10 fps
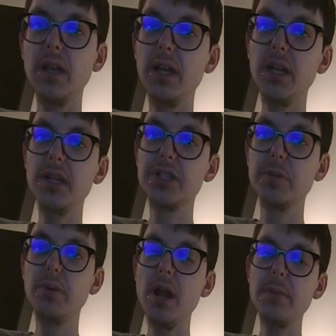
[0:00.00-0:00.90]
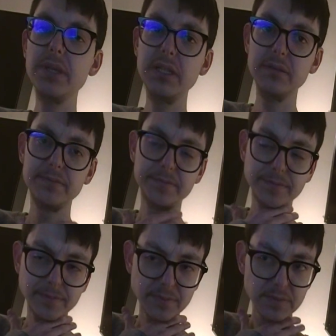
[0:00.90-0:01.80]
I should probably
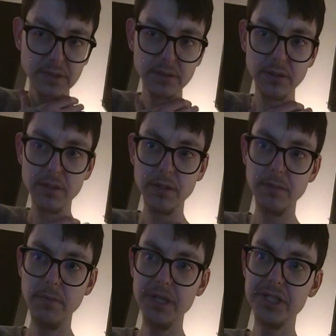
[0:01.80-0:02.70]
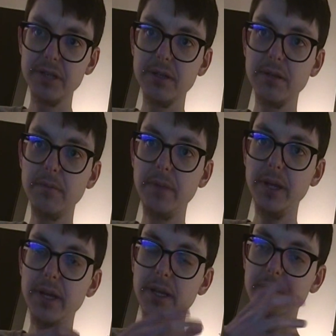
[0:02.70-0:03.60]
mention,
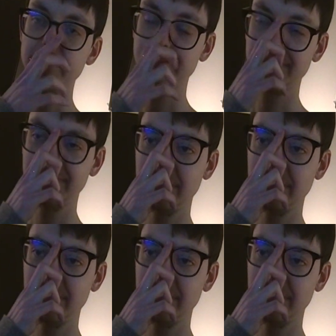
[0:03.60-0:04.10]
but uh,